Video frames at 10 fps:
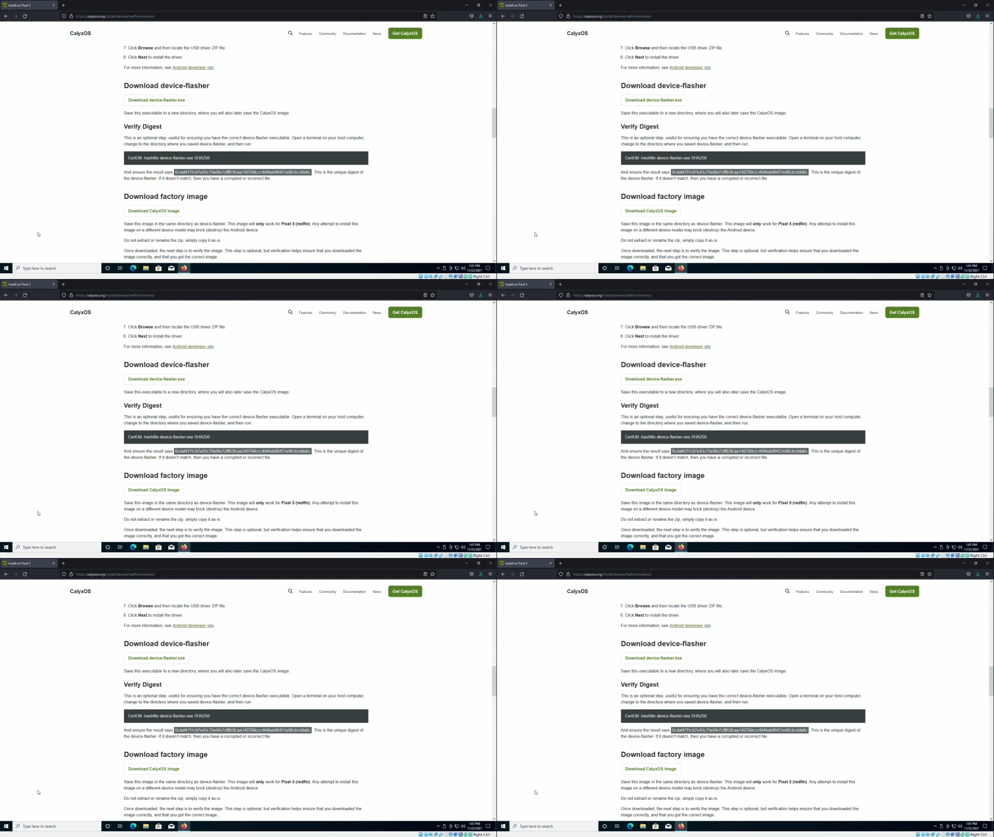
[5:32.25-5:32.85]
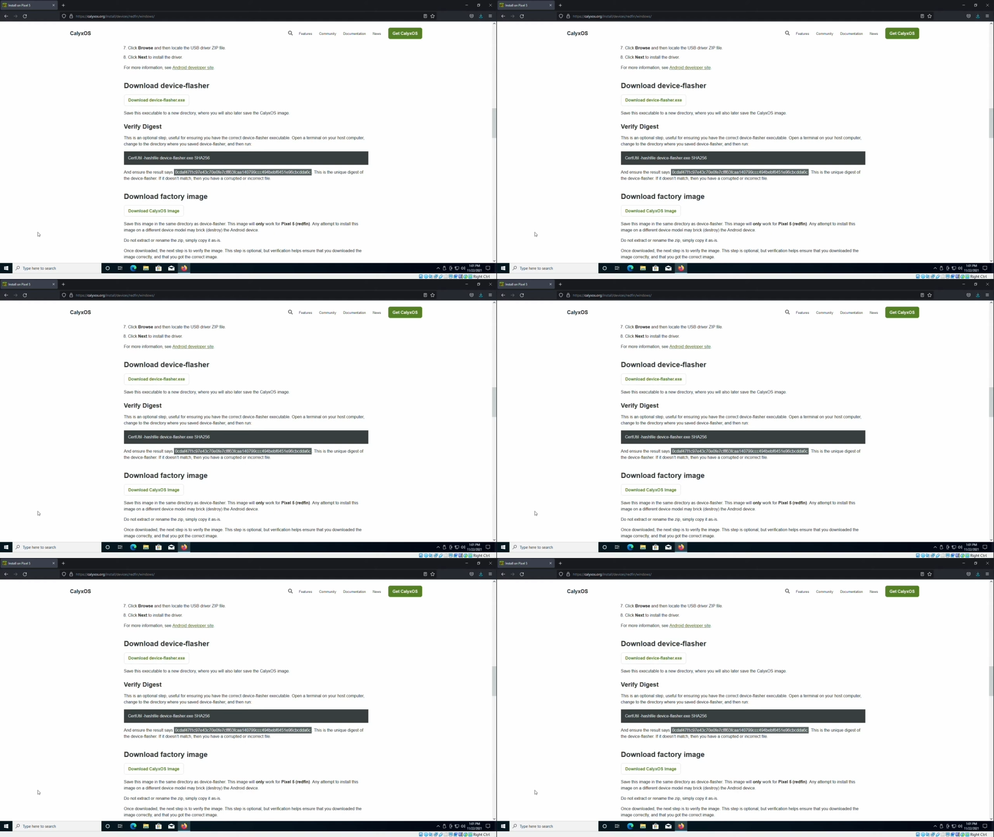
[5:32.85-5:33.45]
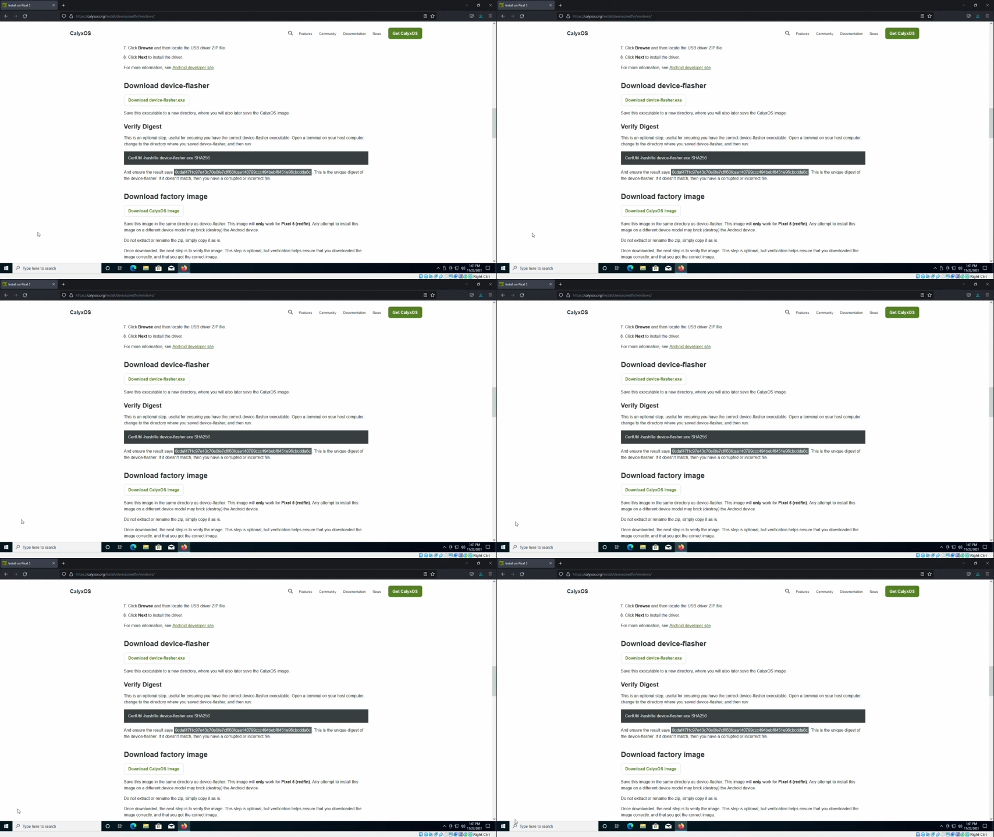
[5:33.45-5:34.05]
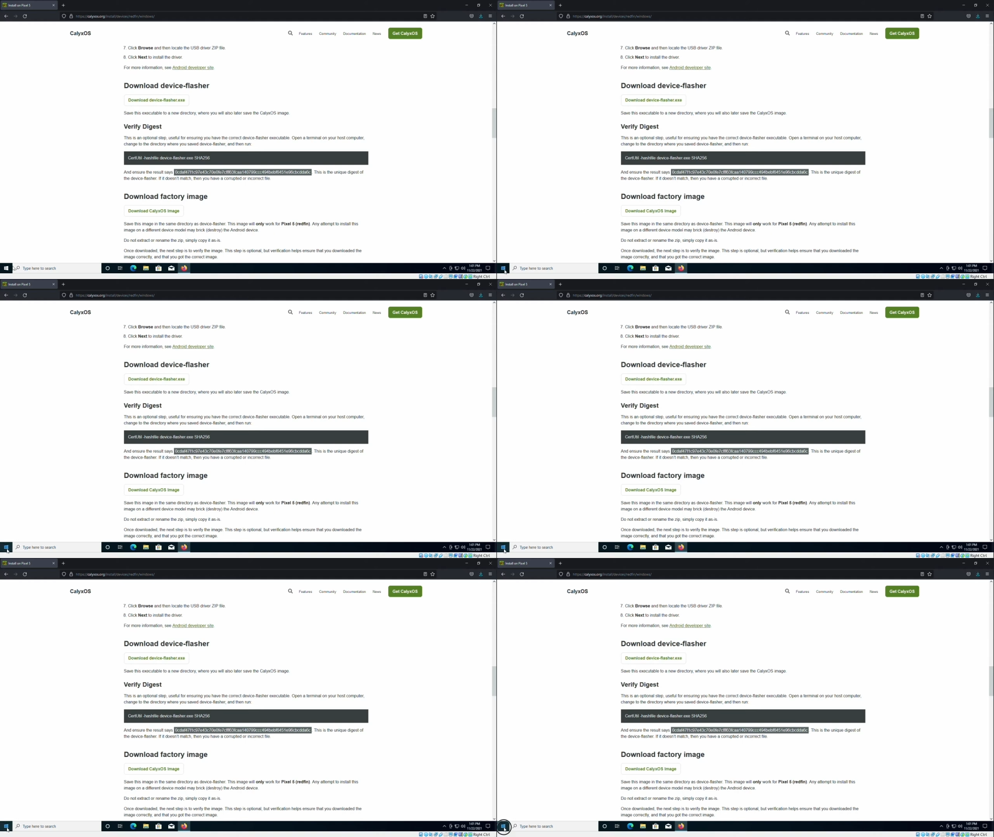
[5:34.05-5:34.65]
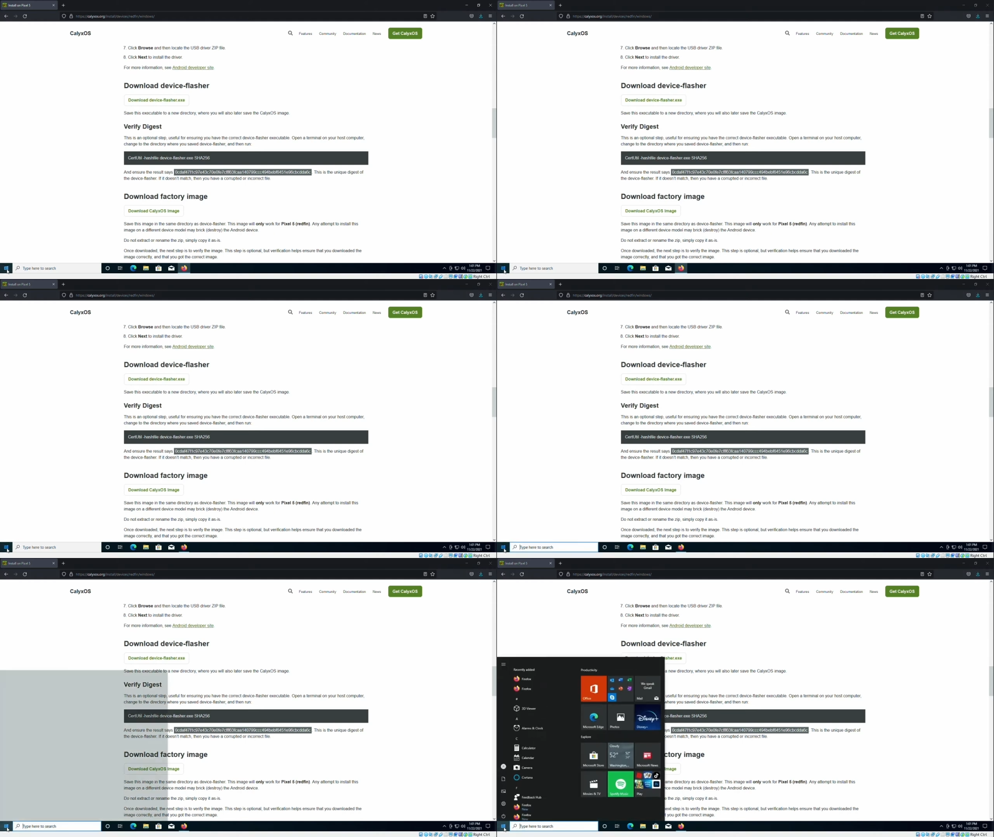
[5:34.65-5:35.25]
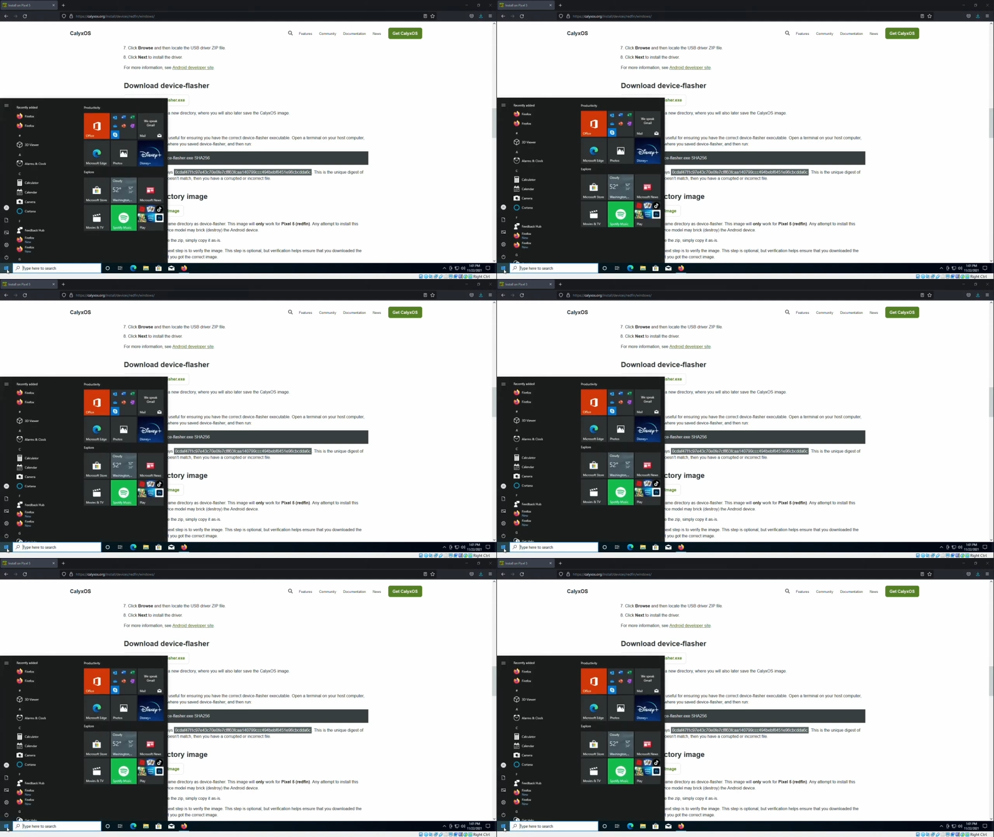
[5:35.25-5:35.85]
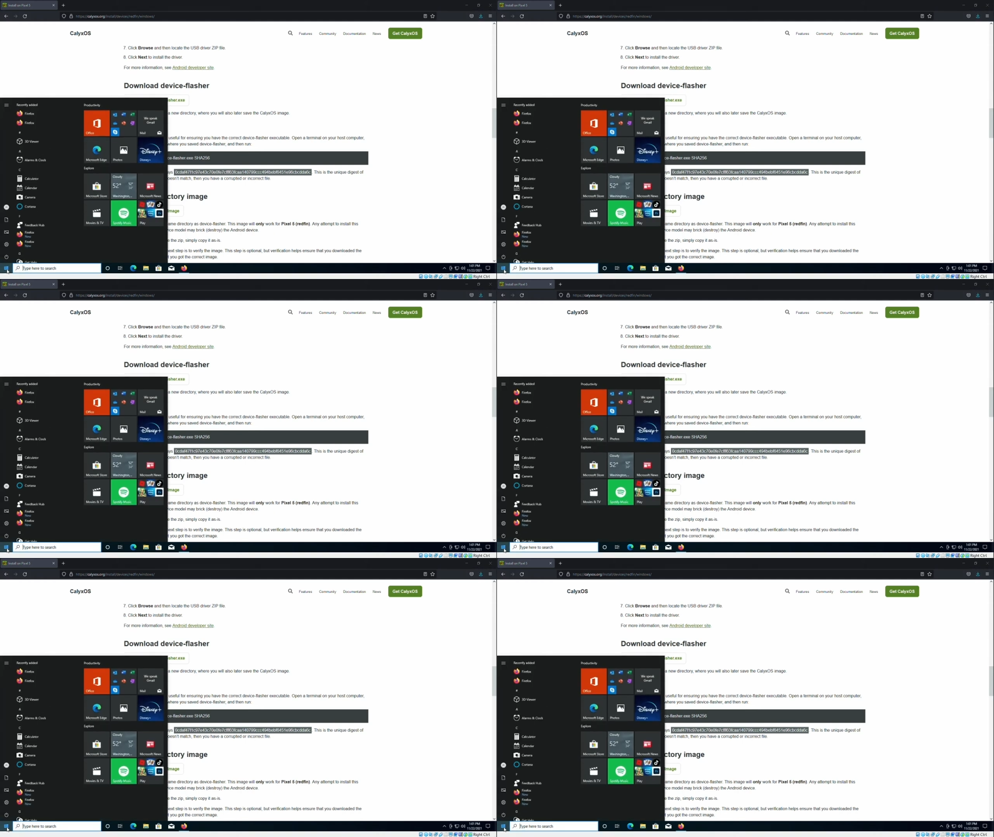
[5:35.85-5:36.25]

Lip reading: (no speaker visible)